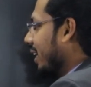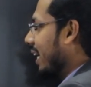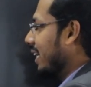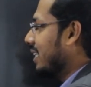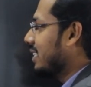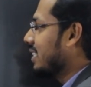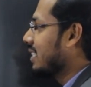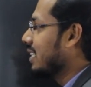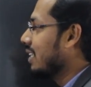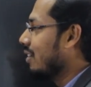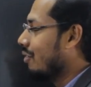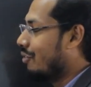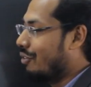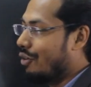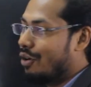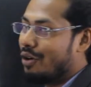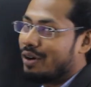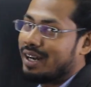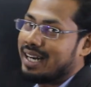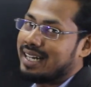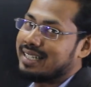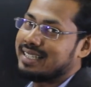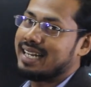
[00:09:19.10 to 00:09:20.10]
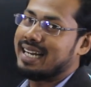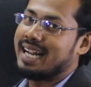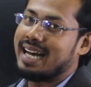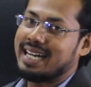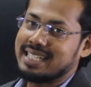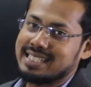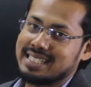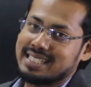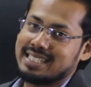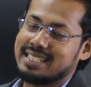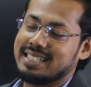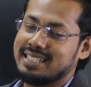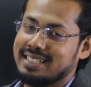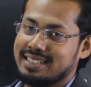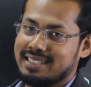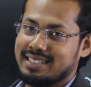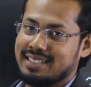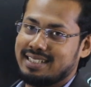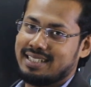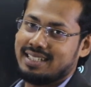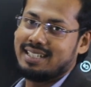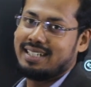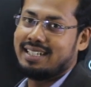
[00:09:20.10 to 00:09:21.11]
get 4 at the last
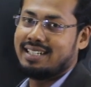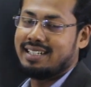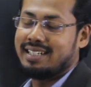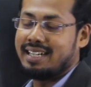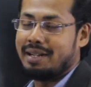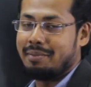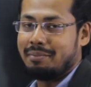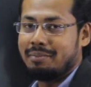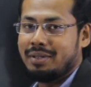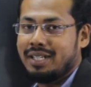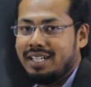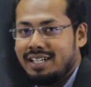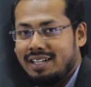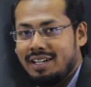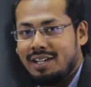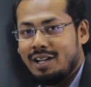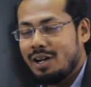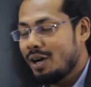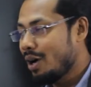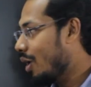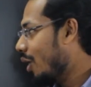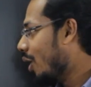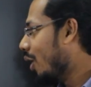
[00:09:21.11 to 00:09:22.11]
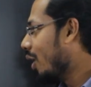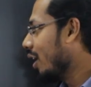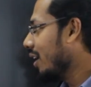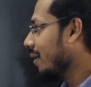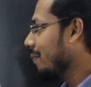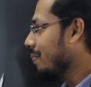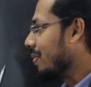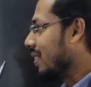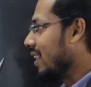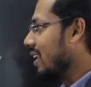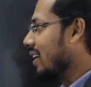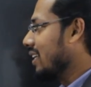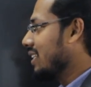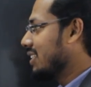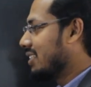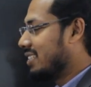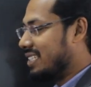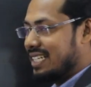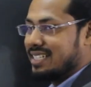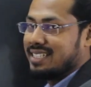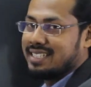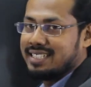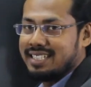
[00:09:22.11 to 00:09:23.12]
number or
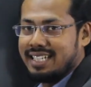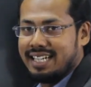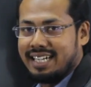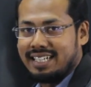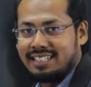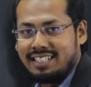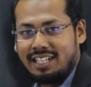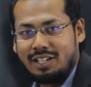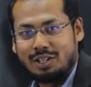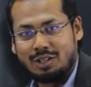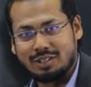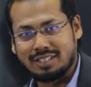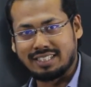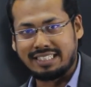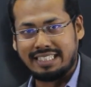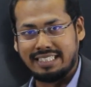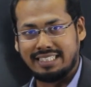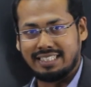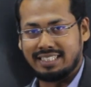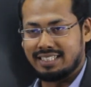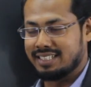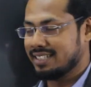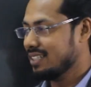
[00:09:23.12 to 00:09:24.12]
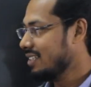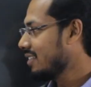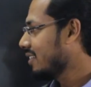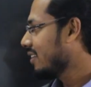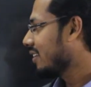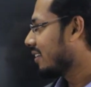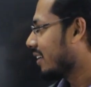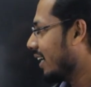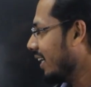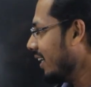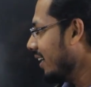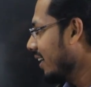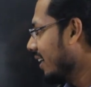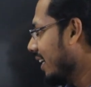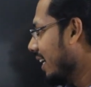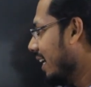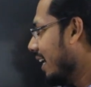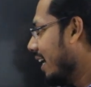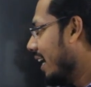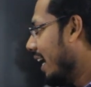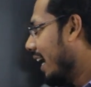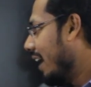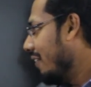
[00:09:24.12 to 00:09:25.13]
6 at the last digit, right?
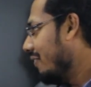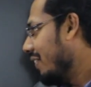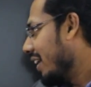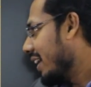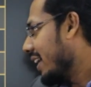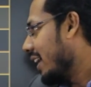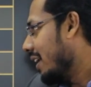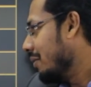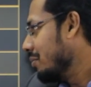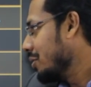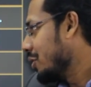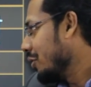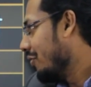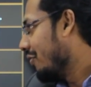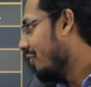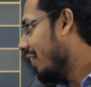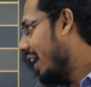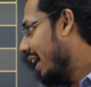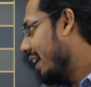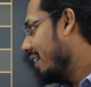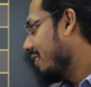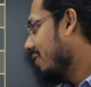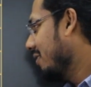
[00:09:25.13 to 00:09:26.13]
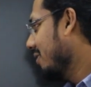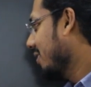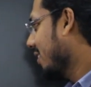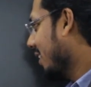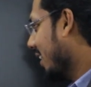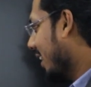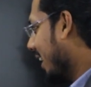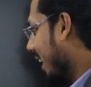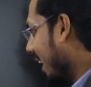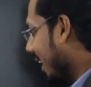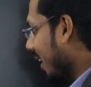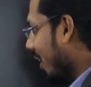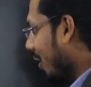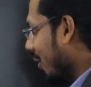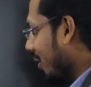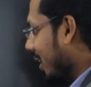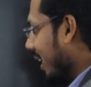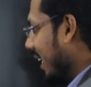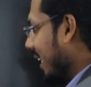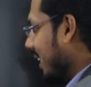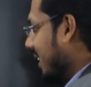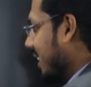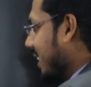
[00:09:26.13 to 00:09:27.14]
If I come to 5, I
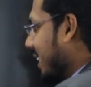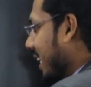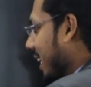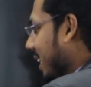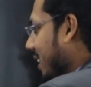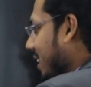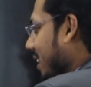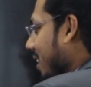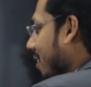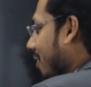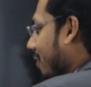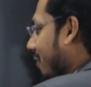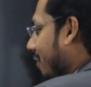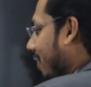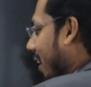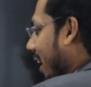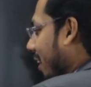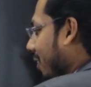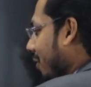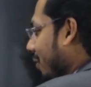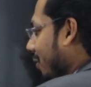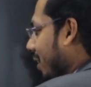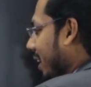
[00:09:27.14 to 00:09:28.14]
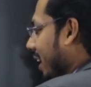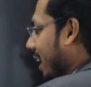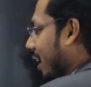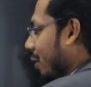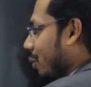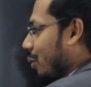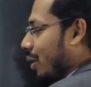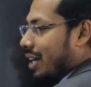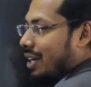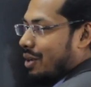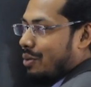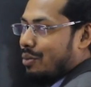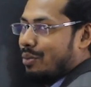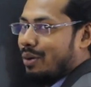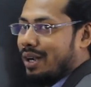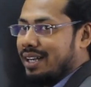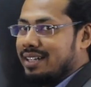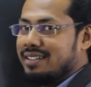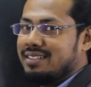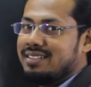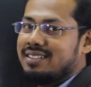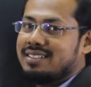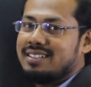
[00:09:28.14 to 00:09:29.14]
already said 5 we had only
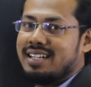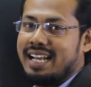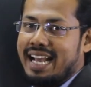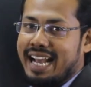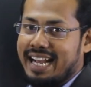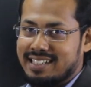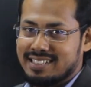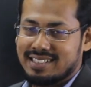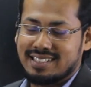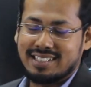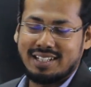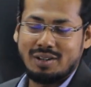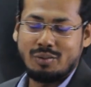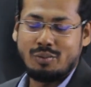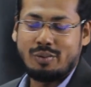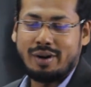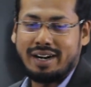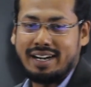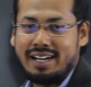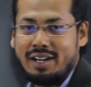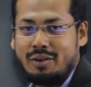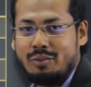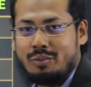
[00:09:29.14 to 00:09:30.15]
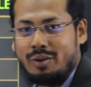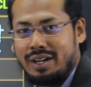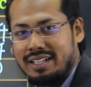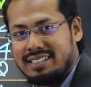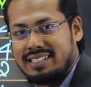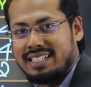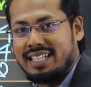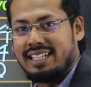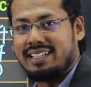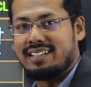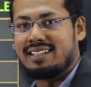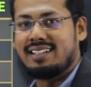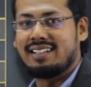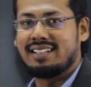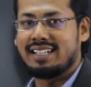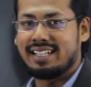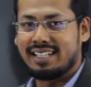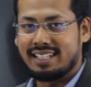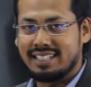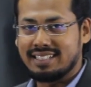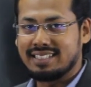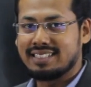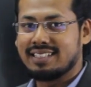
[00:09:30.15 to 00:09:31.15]
one answer, only one cycle,
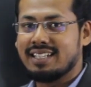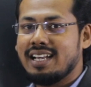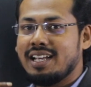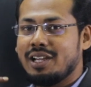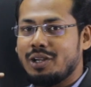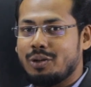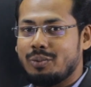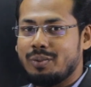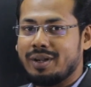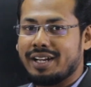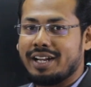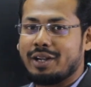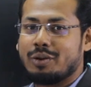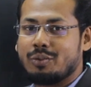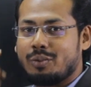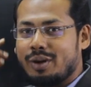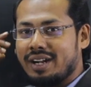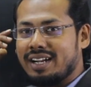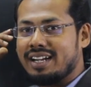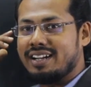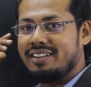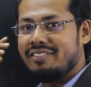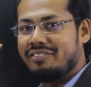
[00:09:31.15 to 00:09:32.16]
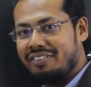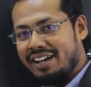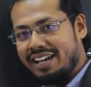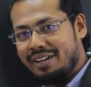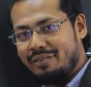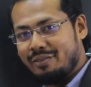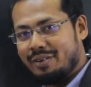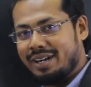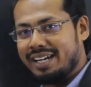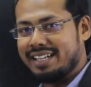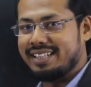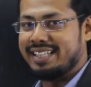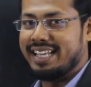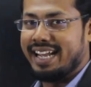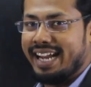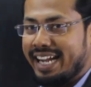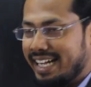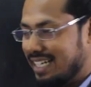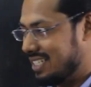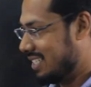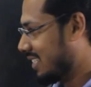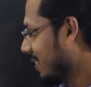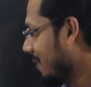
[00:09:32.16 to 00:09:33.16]
that is you will get only 5 at the
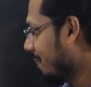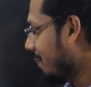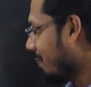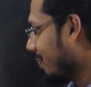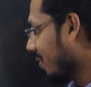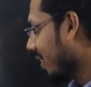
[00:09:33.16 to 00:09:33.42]
end.